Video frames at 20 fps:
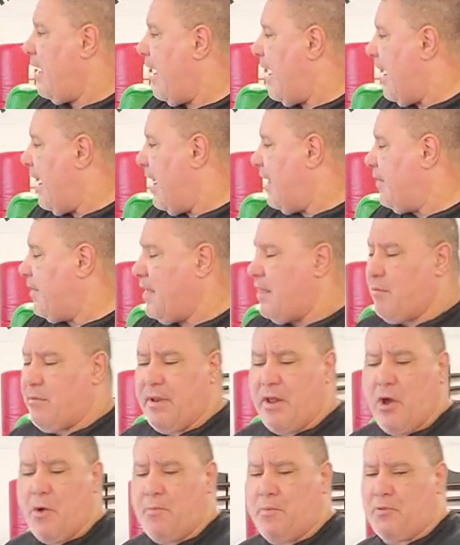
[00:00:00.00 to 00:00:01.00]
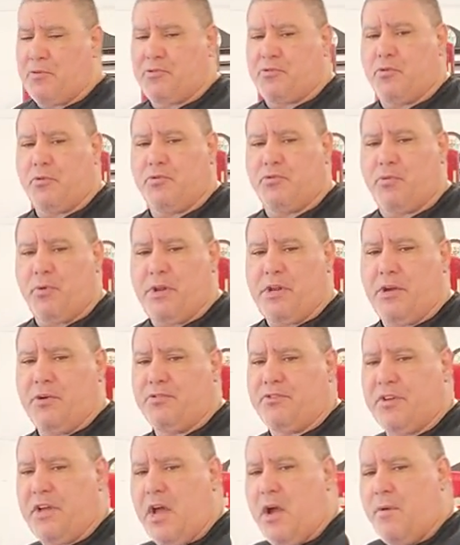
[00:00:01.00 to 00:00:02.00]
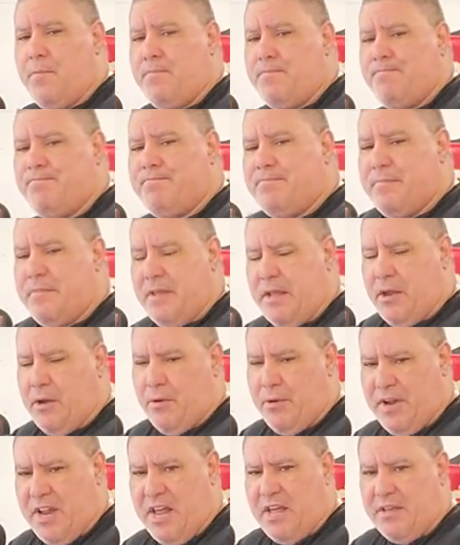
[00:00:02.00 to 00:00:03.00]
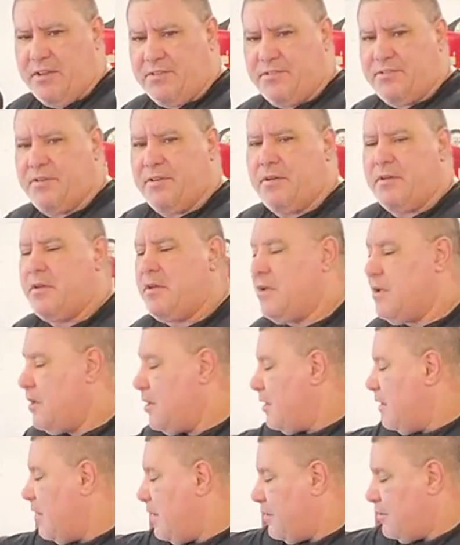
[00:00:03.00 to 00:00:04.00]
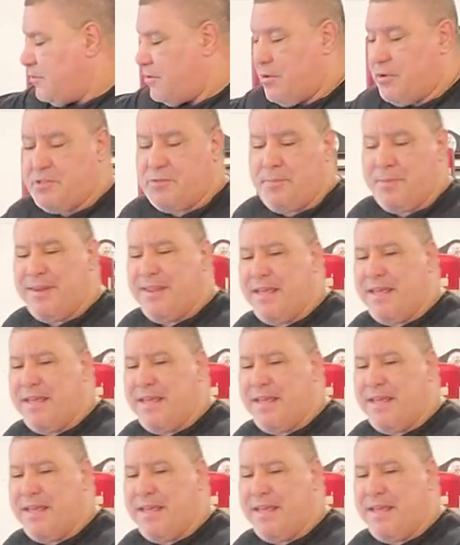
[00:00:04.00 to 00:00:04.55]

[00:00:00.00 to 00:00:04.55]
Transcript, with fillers: And then when I opened the school 20 years ago, here it is. So it's been